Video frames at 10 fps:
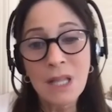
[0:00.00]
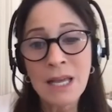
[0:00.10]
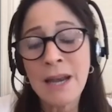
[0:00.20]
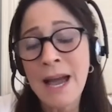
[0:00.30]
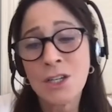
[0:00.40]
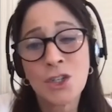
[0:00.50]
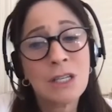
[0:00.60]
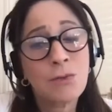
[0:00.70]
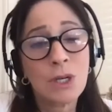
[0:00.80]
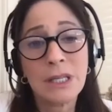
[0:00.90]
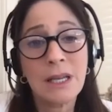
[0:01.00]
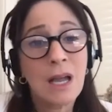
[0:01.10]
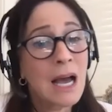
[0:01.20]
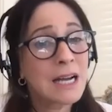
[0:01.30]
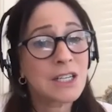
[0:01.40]
And actually, really,
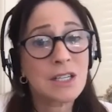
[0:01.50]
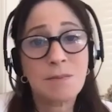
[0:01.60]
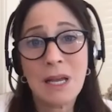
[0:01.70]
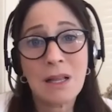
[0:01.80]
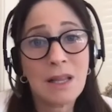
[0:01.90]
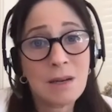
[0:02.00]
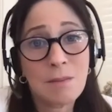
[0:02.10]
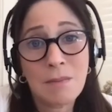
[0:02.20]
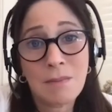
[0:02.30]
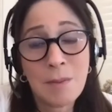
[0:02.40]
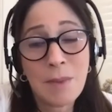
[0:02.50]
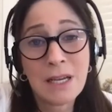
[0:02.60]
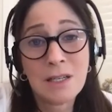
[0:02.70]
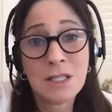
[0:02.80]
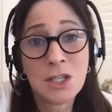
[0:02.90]
I just let them make
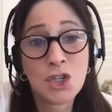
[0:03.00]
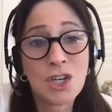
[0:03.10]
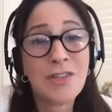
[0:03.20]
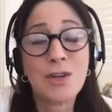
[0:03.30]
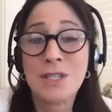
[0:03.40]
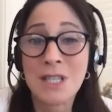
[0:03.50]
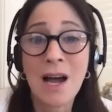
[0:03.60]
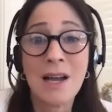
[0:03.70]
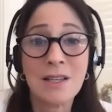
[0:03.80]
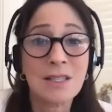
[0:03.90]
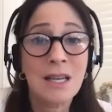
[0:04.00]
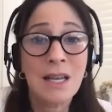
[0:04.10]
a decision on their size.